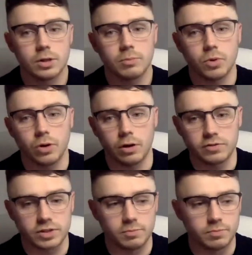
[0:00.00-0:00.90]
but
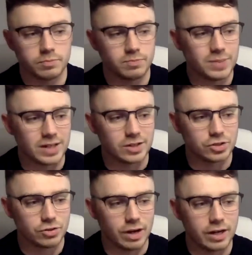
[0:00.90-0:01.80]
obviously being a
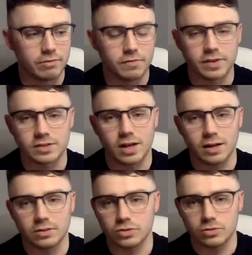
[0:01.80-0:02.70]
trader and things like
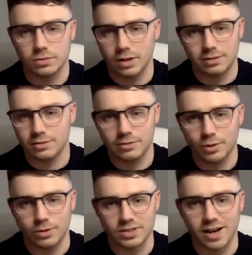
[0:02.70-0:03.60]
it,
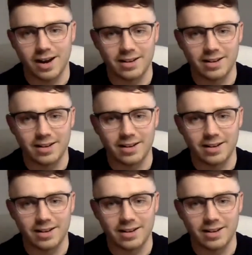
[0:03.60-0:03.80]
it's hard.